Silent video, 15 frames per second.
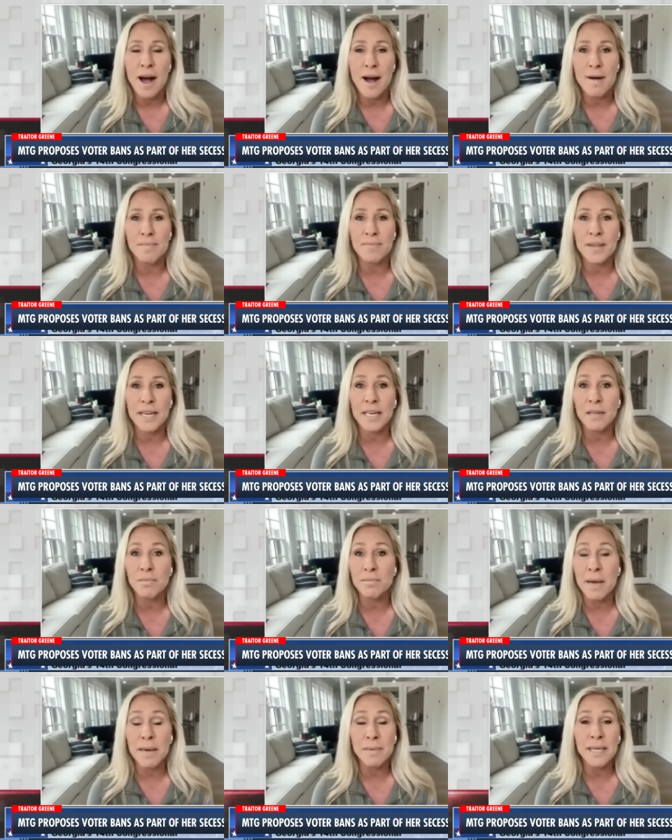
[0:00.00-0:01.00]
Um, and it
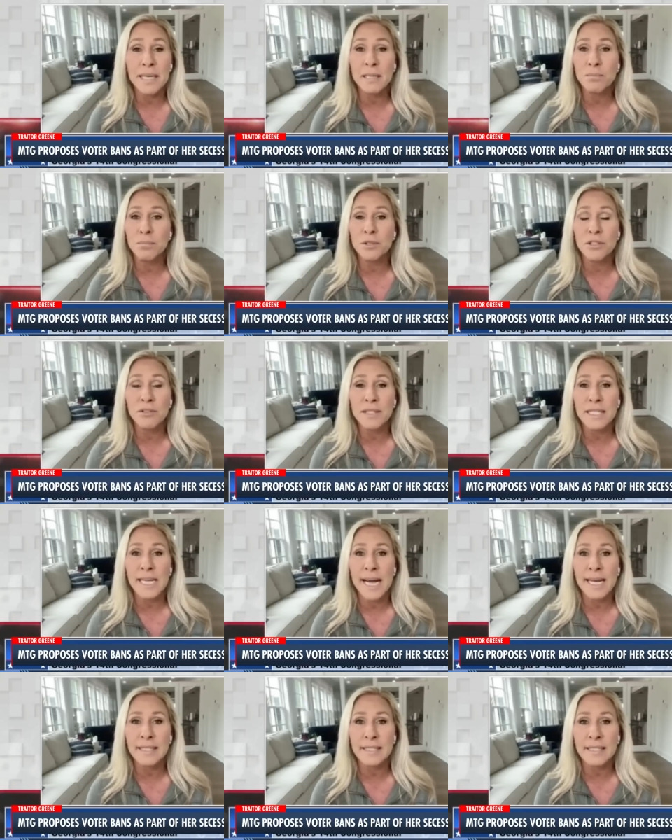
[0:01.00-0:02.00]
maybe in blue
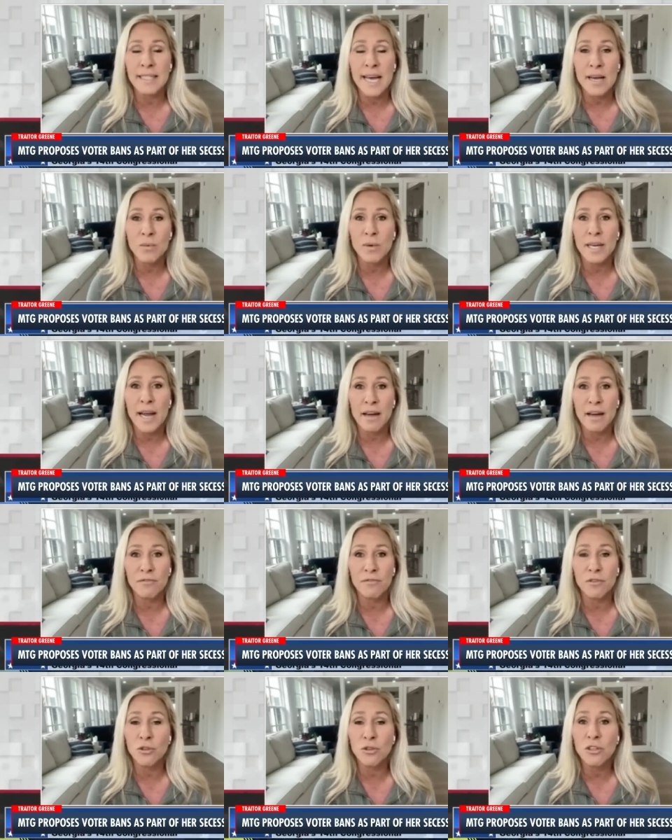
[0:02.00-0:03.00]
states they would have
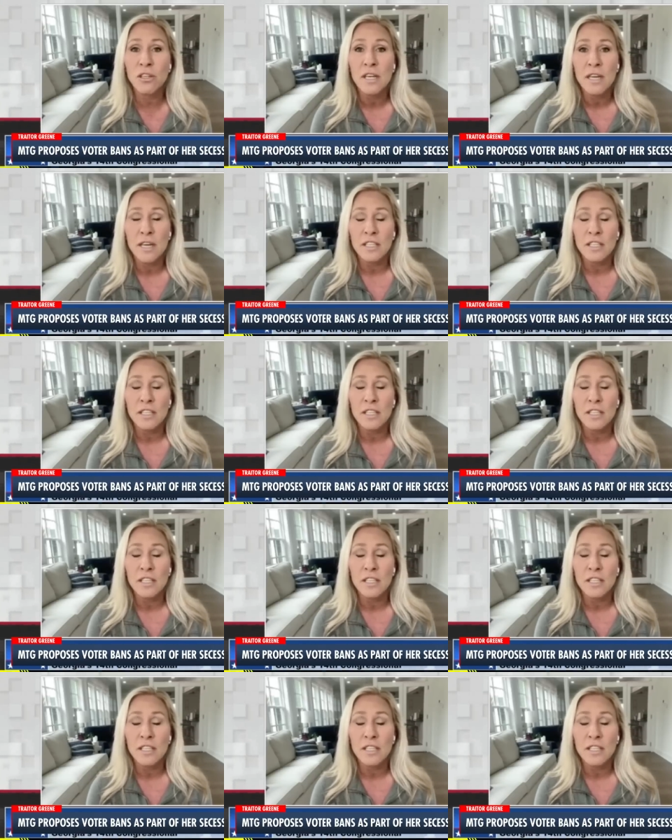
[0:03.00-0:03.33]
full